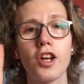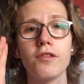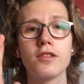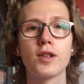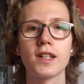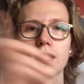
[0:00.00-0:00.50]

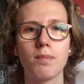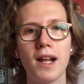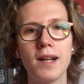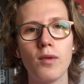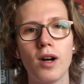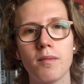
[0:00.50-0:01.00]
to
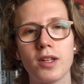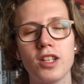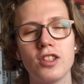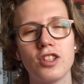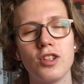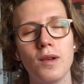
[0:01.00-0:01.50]
explain what I'm going to
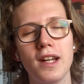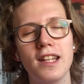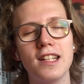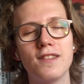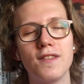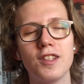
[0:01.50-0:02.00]
do in
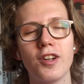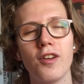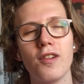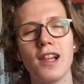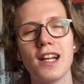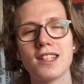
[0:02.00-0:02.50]
this video,
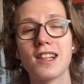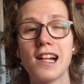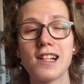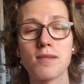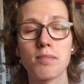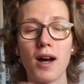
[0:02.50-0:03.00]

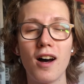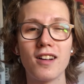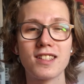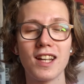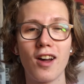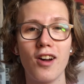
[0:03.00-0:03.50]
let's
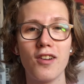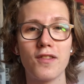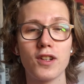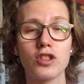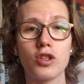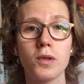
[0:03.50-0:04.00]
pass it
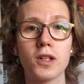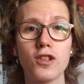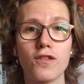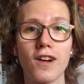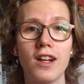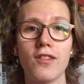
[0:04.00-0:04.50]
over to a good
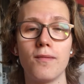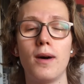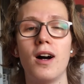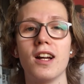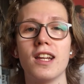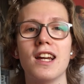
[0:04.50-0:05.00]
friend of
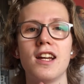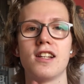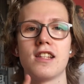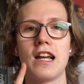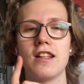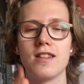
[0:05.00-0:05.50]
mine.
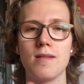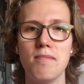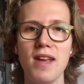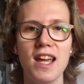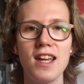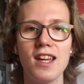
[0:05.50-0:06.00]
It's
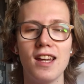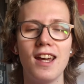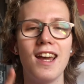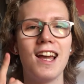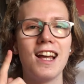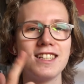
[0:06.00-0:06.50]
me.
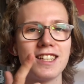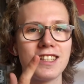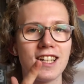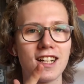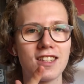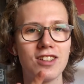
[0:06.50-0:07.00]
Here's a
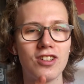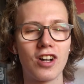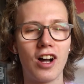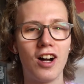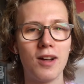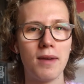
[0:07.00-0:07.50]
TikTok
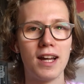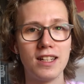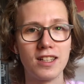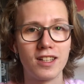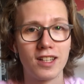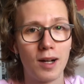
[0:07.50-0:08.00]
I made
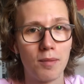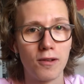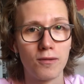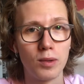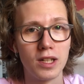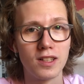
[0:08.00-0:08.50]
a couple
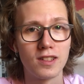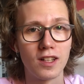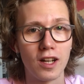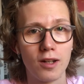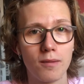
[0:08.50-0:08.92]
of weeks ago.